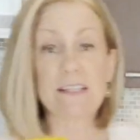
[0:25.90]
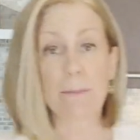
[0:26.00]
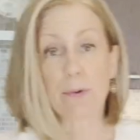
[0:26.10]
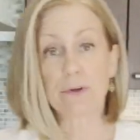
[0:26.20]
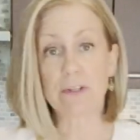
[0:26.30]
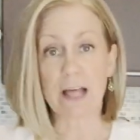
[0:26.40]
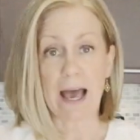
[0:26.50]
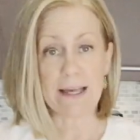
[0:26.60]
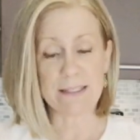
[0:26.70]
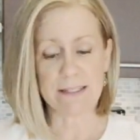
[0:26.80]
tempered
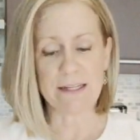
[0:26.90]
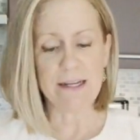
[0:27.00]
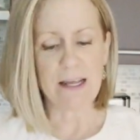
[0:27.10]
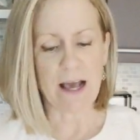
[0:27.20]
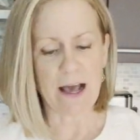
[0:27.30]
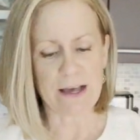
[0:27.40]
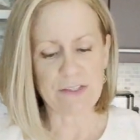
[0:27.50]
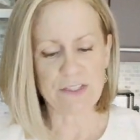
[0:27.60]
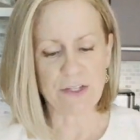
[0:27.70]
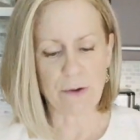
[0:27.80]
glass,
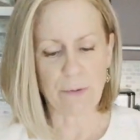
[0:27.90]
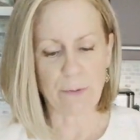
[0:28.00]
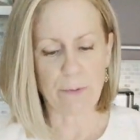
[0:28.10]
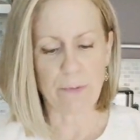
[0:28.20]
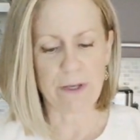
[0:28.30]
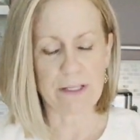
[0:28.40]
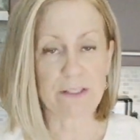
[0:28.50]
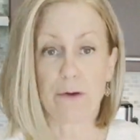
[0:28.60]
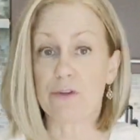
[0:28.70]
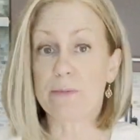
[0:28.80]
so it's
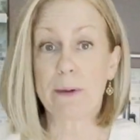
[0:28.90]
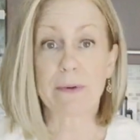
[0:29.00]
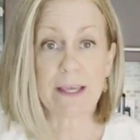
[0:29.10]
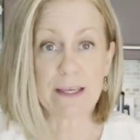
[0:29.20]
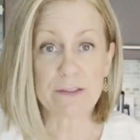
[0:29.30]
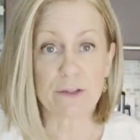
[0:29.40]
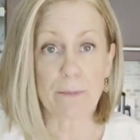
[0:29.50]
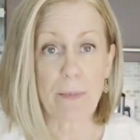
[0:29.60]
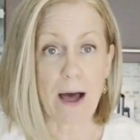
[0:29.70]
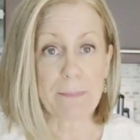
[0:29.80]
going to be able to handle
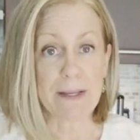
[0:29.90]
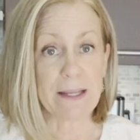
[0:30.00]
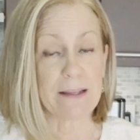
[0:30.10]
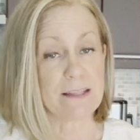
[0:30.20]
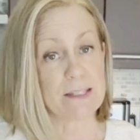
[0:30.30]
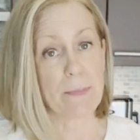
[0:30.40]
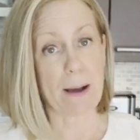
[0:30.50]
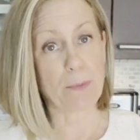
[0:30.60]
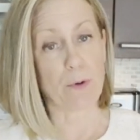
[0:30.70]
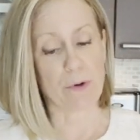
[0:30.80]
popping this
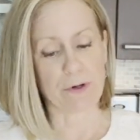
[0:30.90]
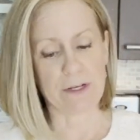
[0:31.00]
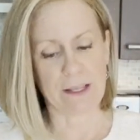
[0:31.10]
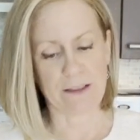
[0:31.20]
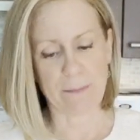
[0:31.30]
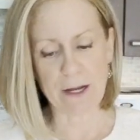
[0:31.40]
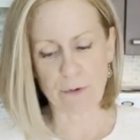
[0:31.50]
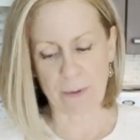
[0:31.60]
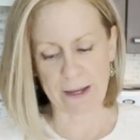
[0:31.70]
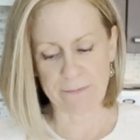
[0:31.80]
popcorn in the
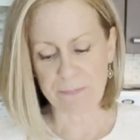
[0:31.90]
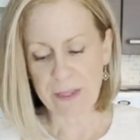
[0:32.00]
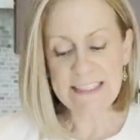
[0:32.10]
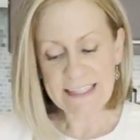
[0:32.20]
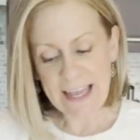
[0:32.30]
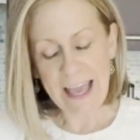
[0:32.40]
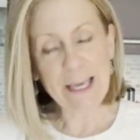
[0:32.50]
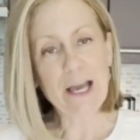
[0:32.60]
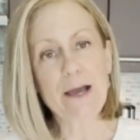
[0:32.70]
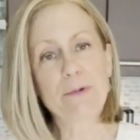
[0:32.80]
microwave. Today,
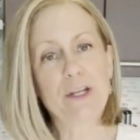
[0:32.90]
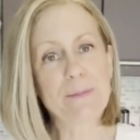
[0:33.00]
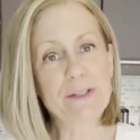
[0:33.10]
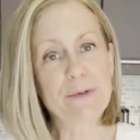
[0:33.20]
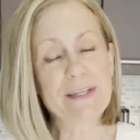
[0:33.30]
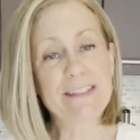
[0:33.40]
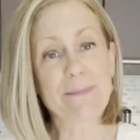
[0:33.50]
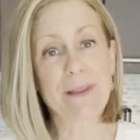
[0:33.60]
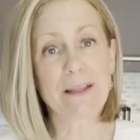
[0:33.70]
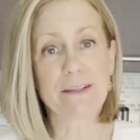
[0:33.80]
I'm going to be doing
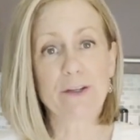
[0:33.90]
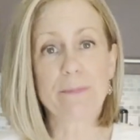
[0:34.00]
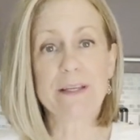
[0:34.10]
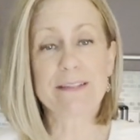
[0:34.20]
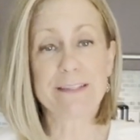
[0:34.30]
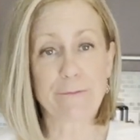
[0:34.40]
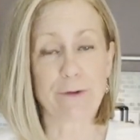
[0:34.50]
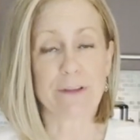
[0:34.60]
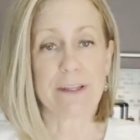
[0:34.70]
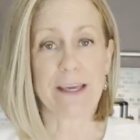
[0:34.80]
something a little bit
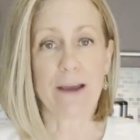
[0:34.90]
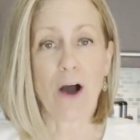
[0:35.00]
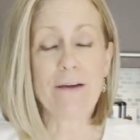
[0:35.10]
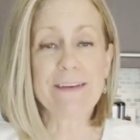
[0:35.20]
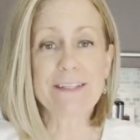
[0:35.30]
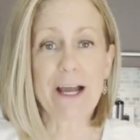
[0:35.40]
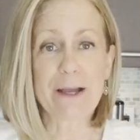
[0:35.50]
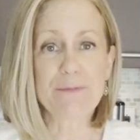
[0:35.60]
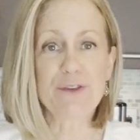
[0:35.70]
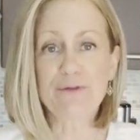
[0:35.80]
differently.
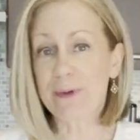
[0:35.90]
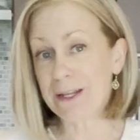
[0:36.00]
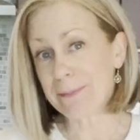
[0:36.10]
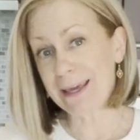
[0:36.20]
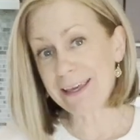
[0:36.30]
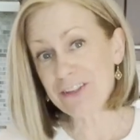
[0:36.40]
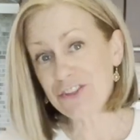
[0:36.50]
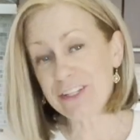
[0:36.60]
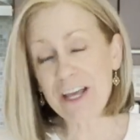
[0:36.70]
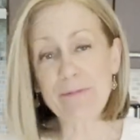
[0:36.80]
Oftentimes, you've been in my
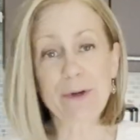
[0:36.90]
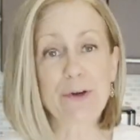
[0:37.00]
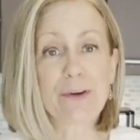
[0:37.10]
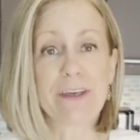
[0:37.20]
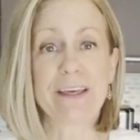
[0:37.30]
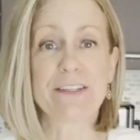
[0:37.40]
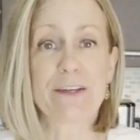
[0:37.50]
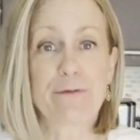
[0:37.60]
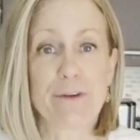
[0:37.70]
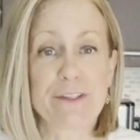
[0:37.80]
kitchen, I've been cooking
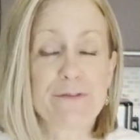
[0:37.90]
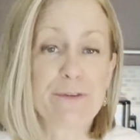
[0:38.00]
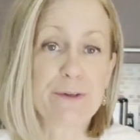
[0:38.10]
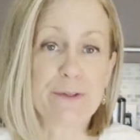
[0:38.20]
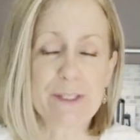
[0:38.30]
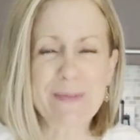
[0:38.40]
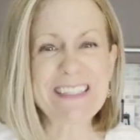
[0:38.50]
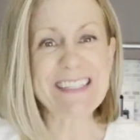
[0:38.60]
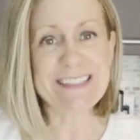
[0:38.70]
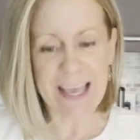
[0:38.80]
different foods, but
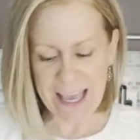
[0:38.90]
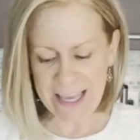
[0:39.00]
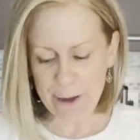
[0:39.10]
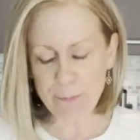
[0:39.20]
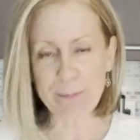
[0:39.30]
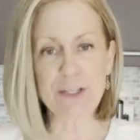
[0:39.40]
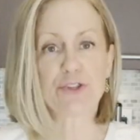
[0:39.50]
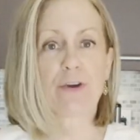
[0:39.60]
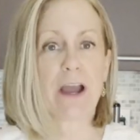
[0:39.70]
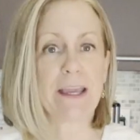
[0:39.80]
today I'm going to be
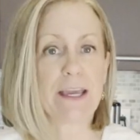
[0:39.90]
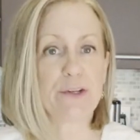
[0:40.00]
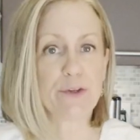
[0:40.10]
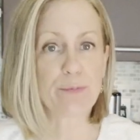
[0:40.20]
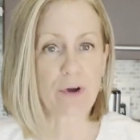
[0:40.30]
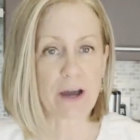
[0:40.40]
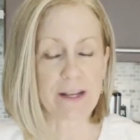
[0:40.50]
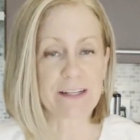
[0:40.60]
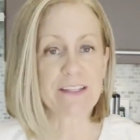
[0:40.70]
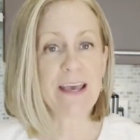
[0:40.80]
trying a new
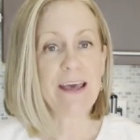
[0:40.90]
product